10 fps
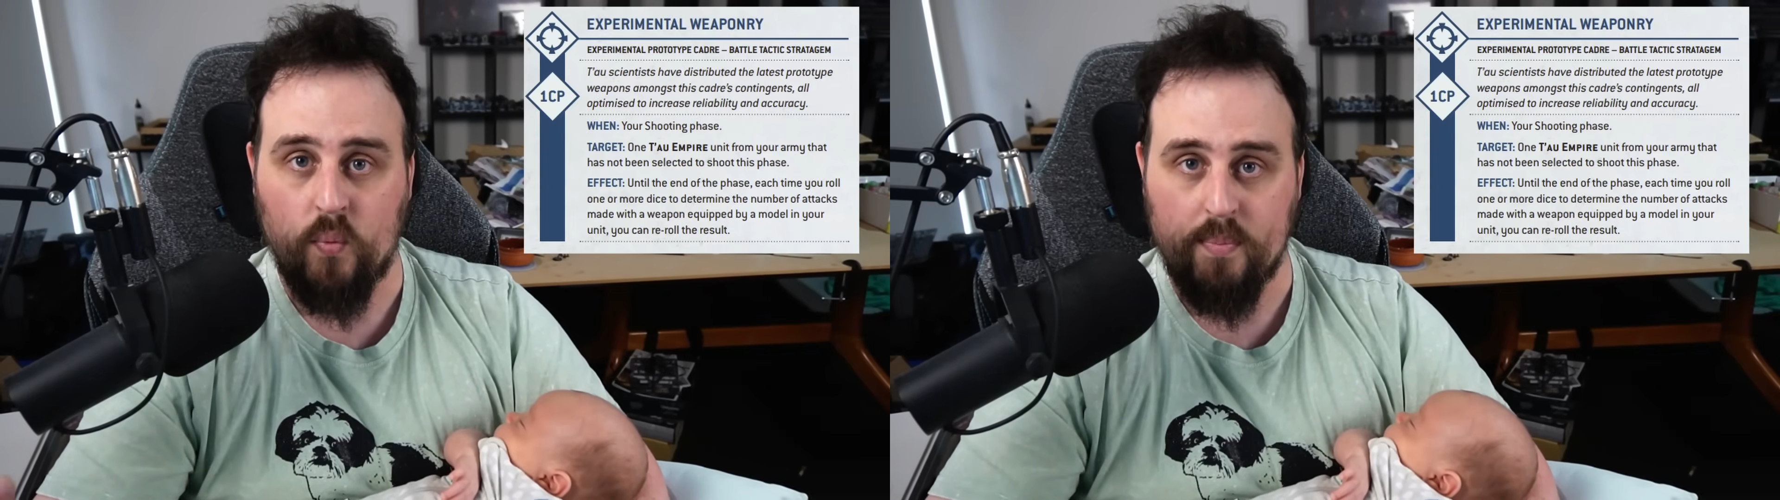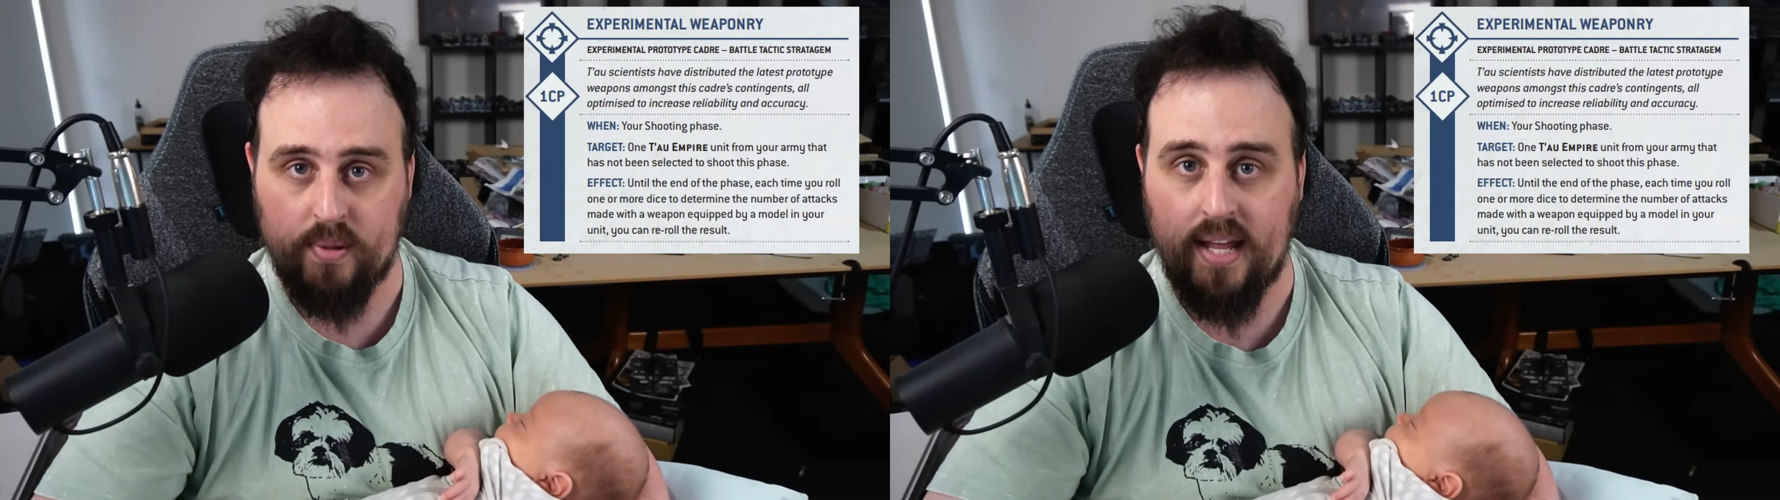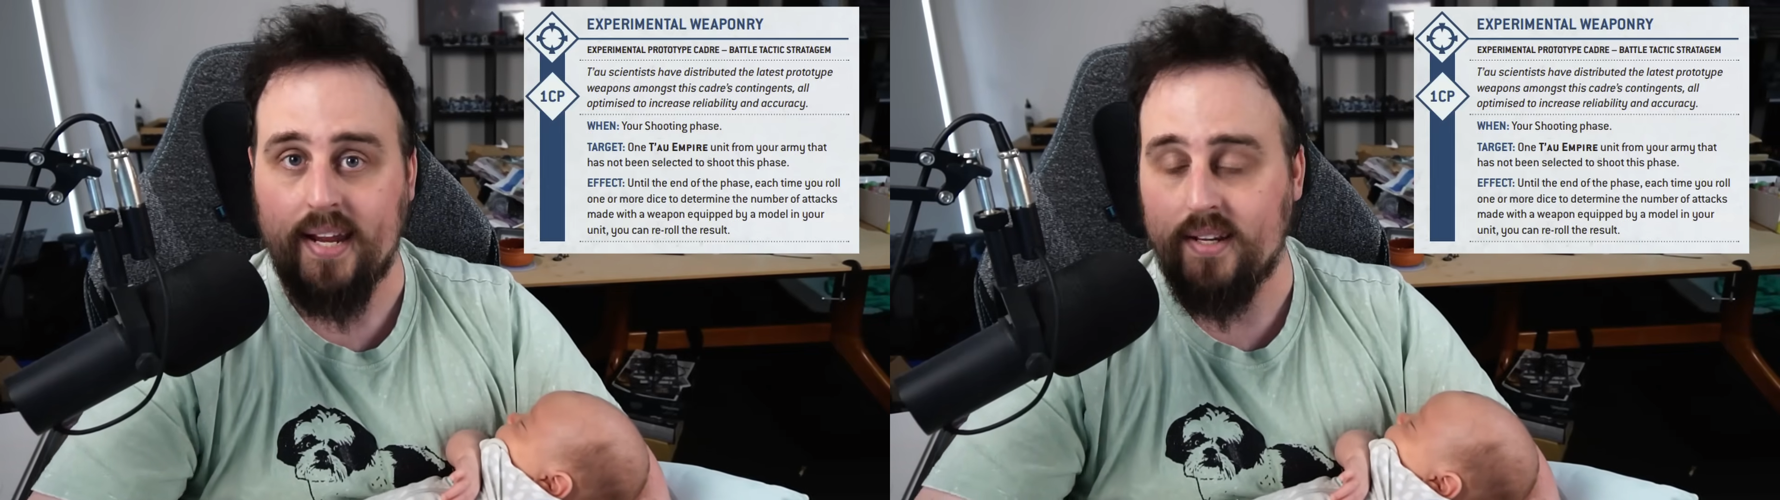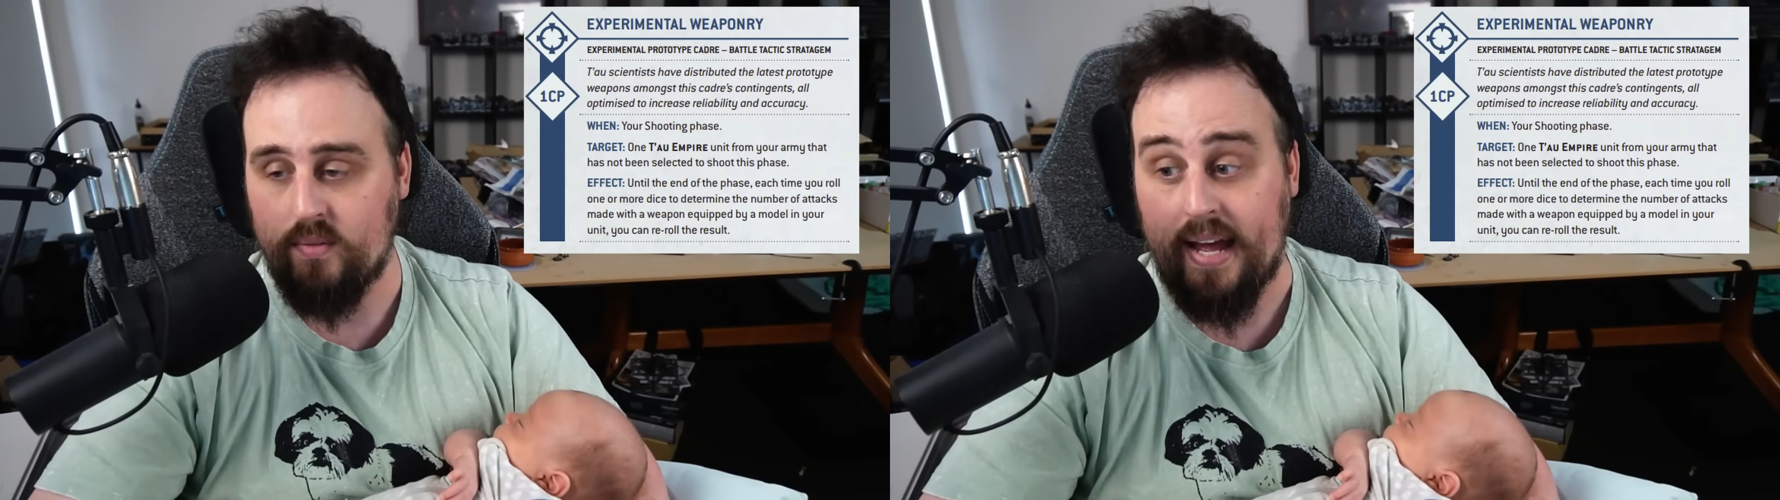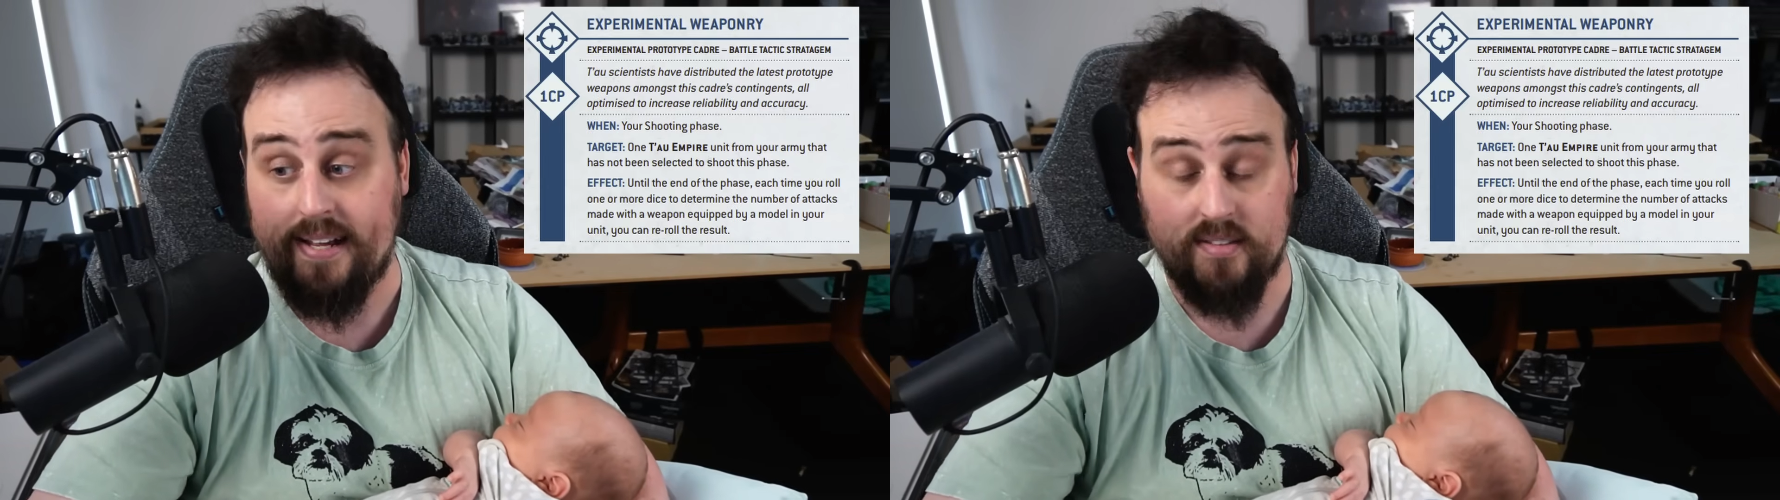We play
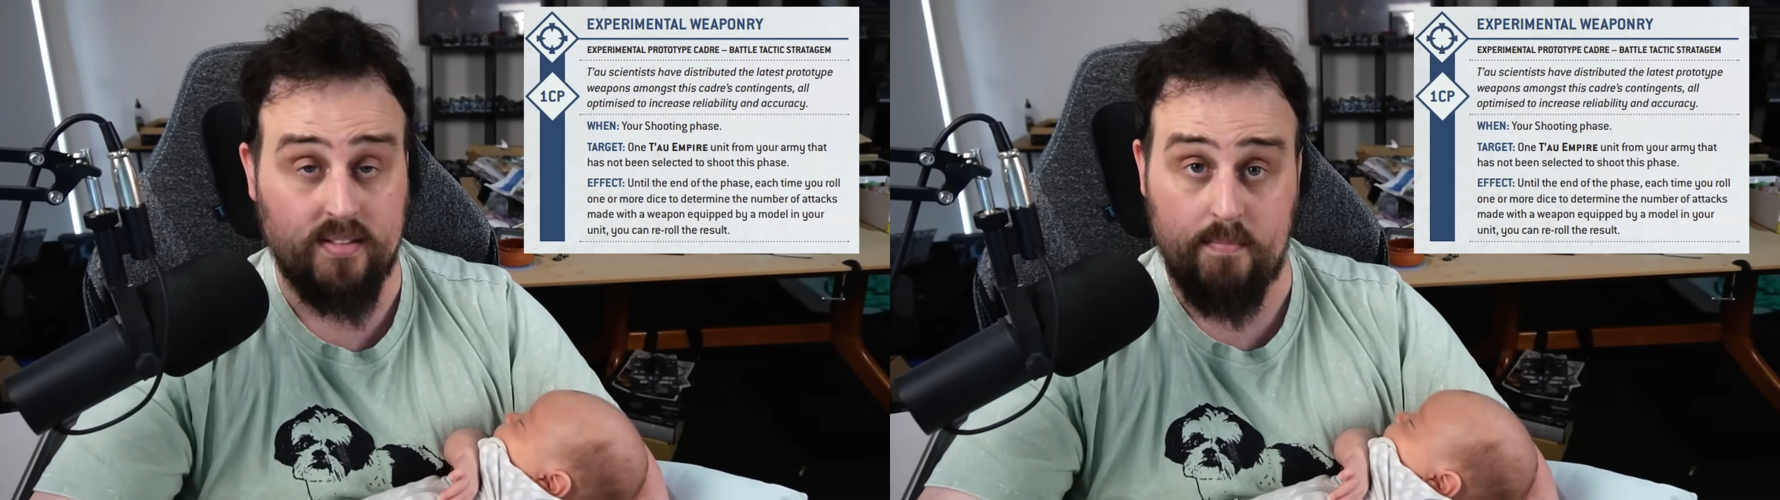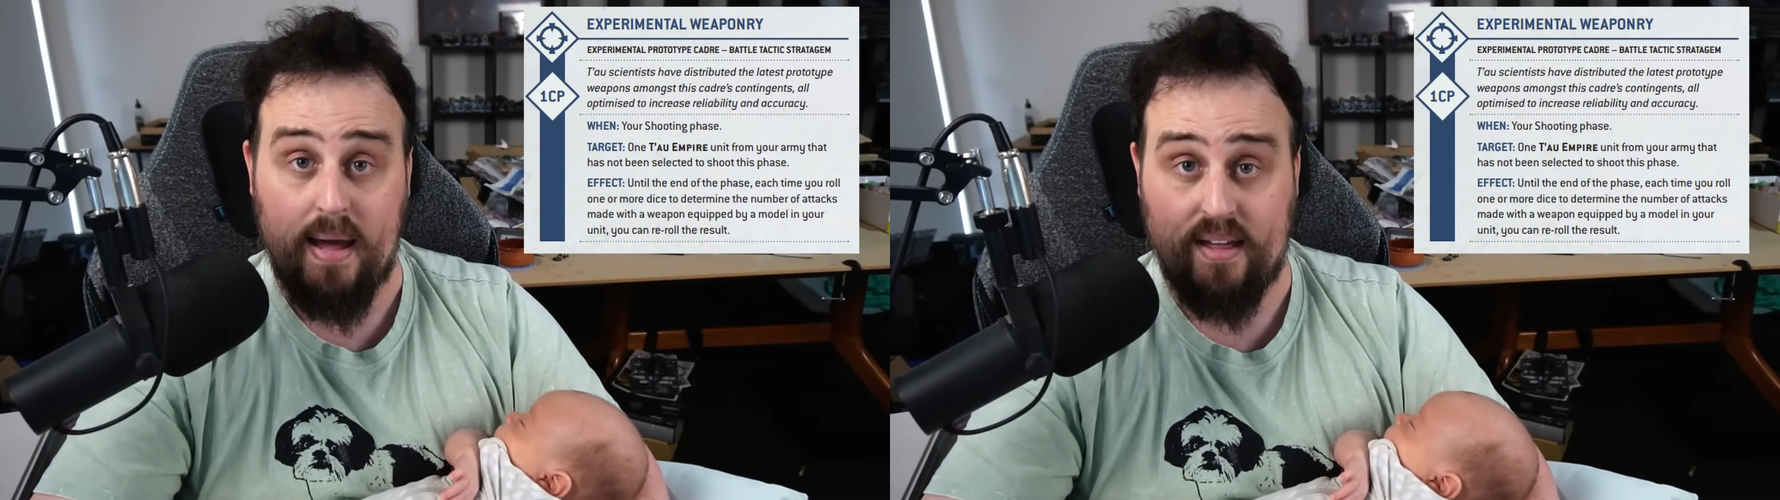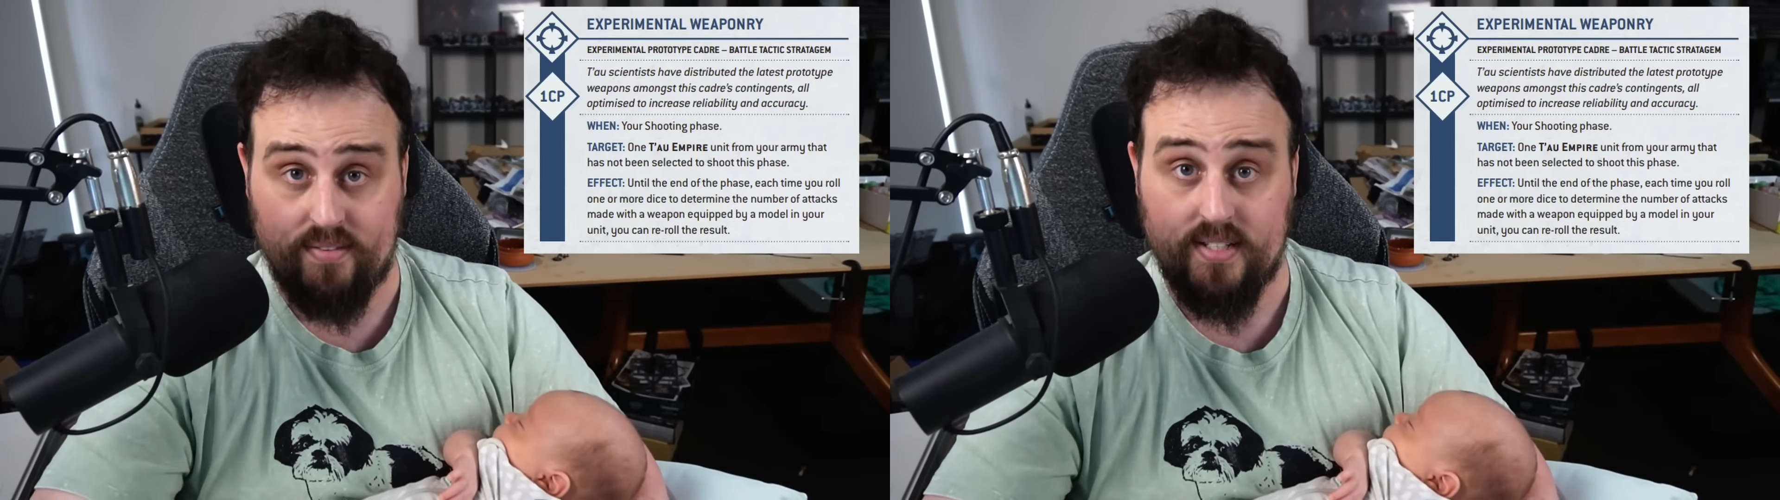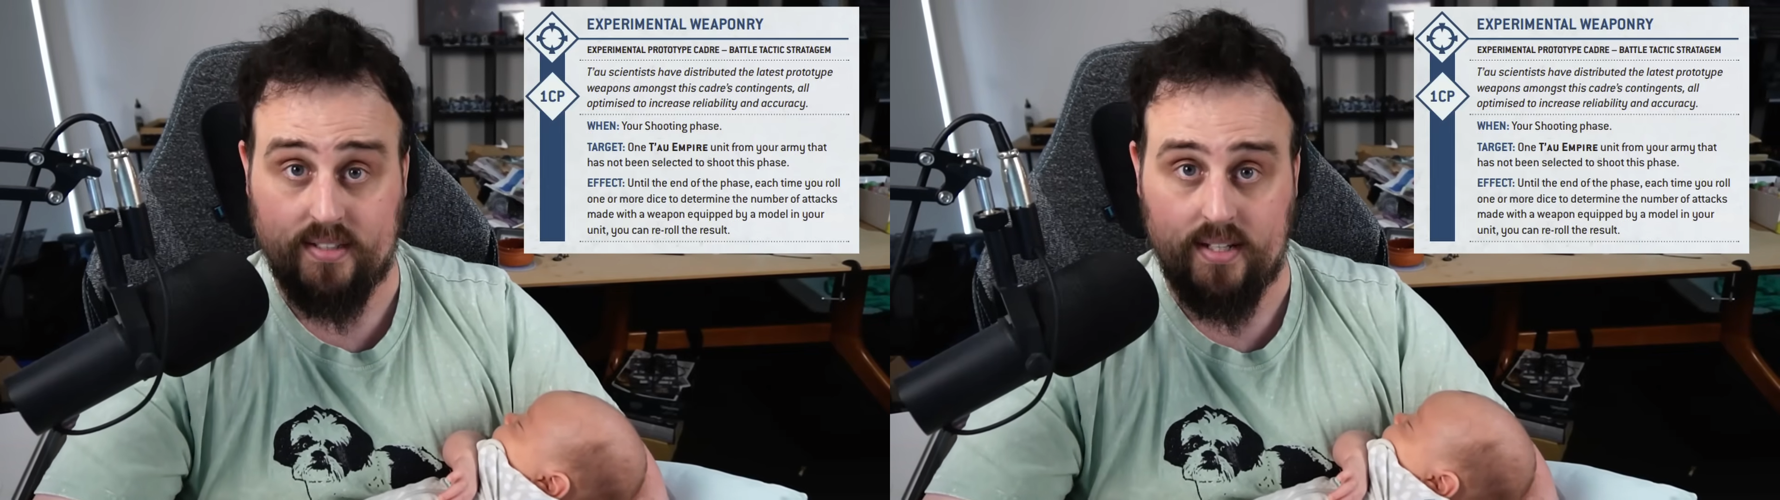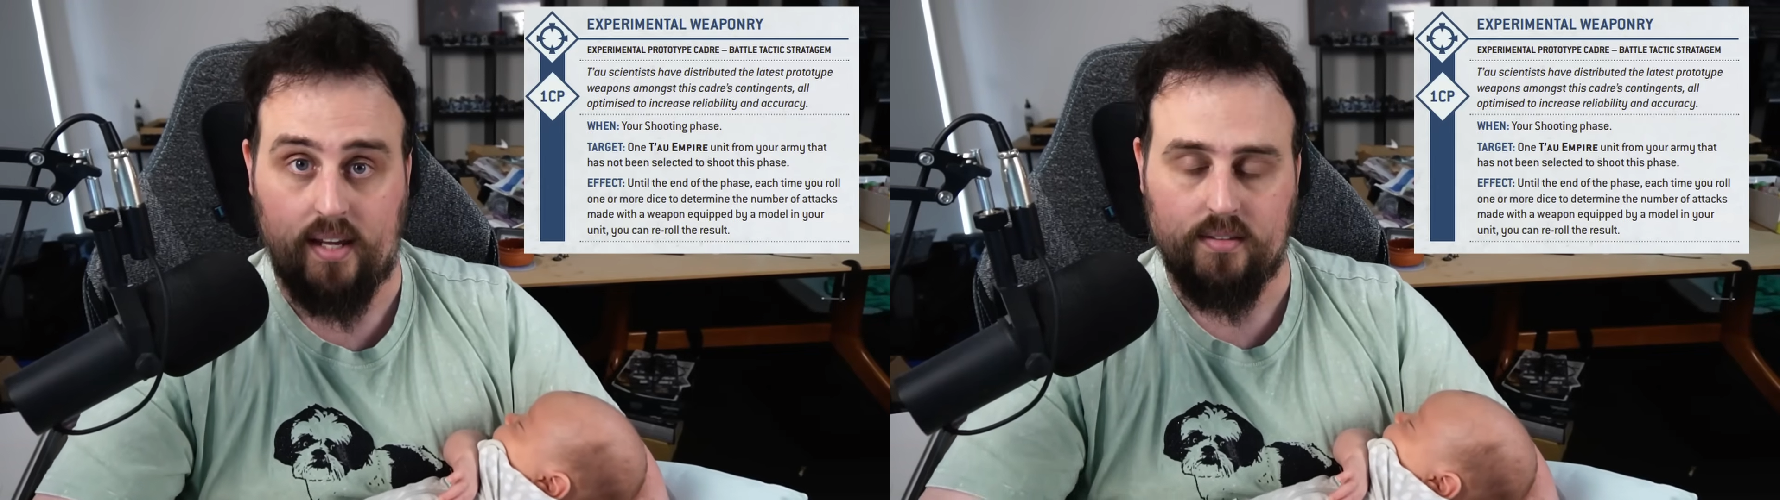as the math
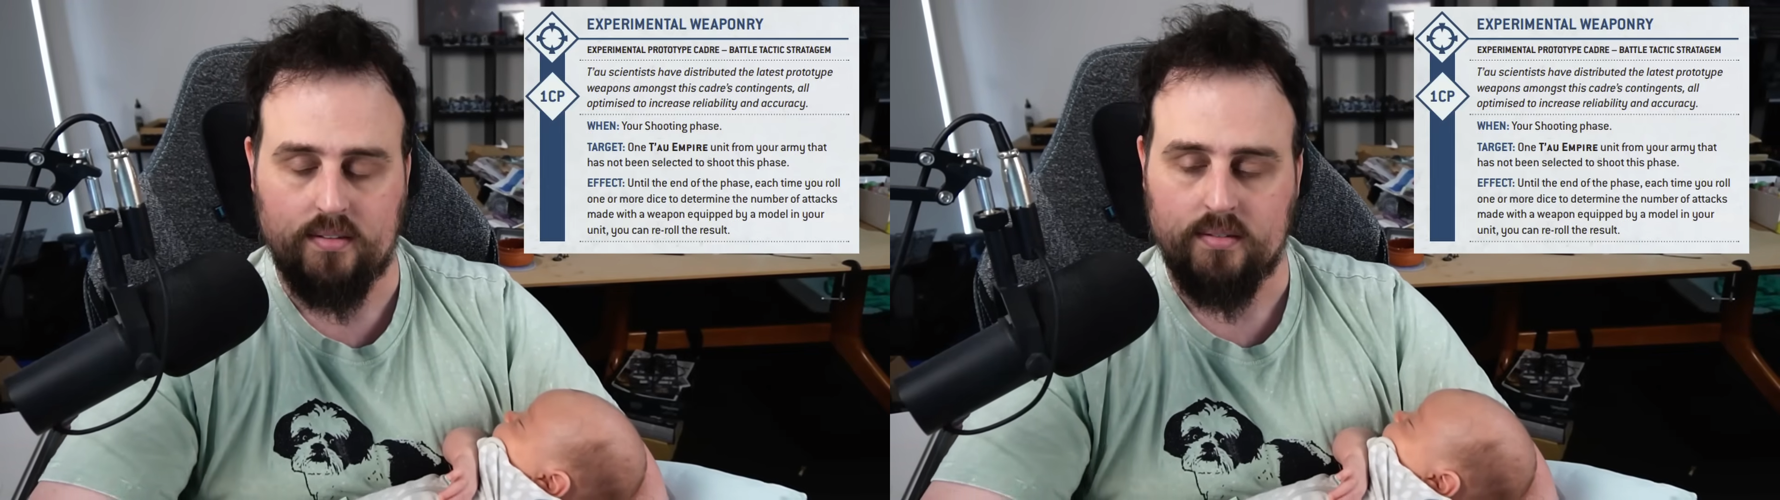dictates.